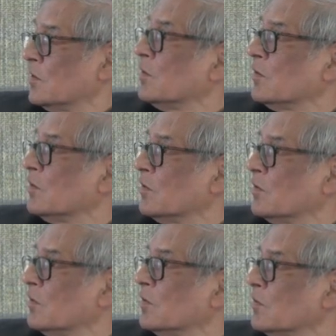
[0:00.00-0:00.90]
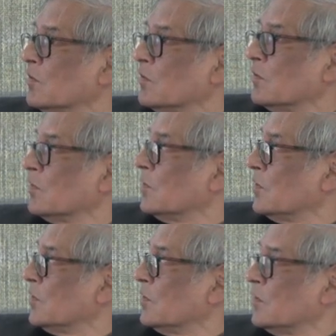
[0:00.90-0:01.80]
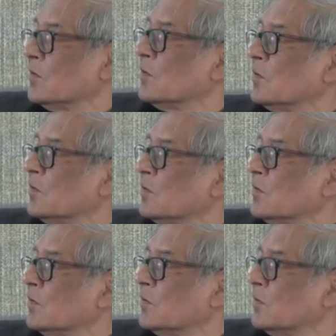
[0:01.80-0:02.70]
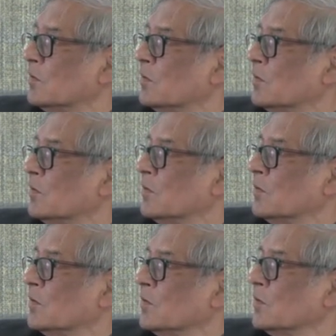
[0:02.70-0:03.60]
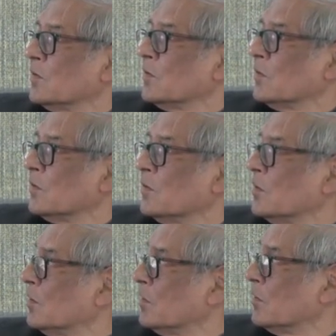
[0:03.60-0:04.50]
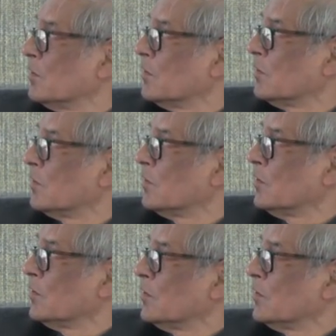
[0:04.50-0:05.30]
The person shown says nothing.